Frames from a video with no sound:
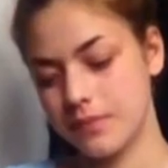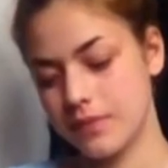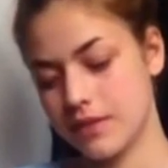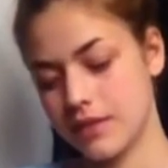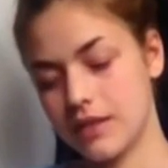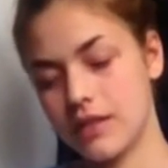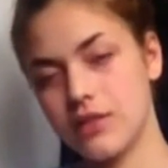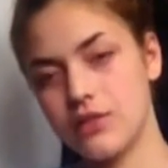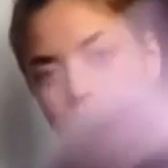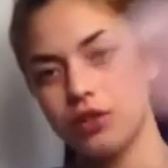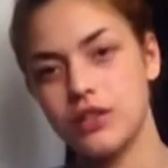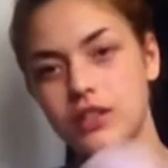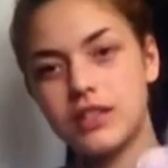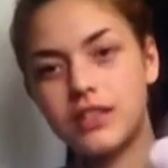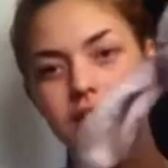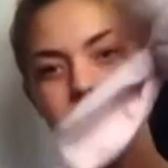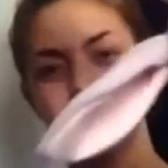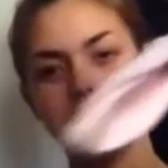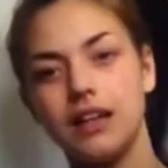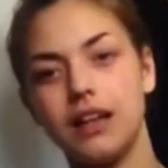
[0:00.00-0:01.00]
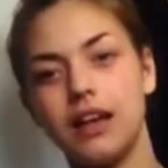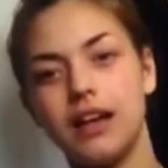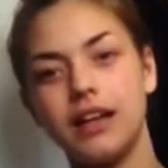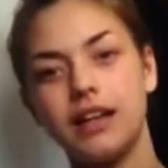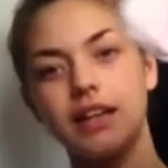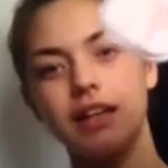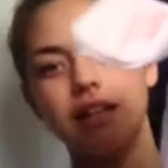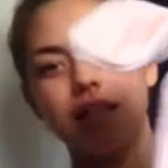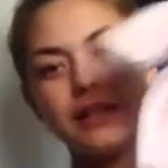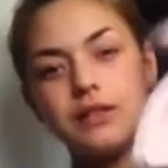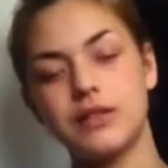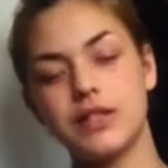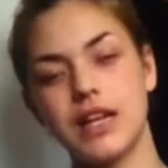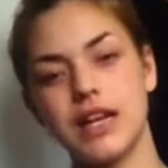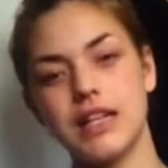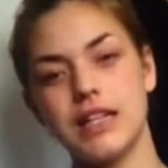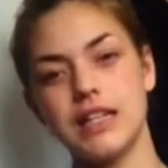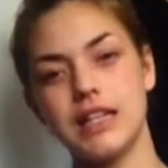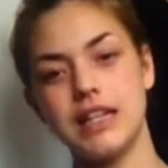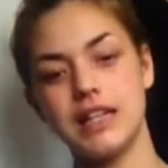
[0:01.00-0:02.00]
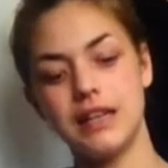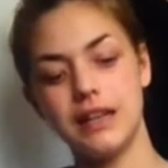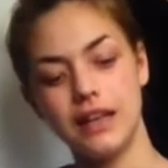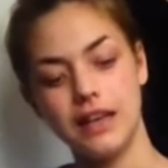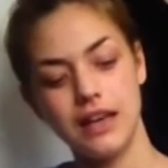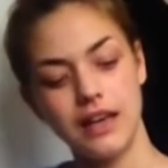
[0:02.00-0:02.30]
It's just like a little teddy.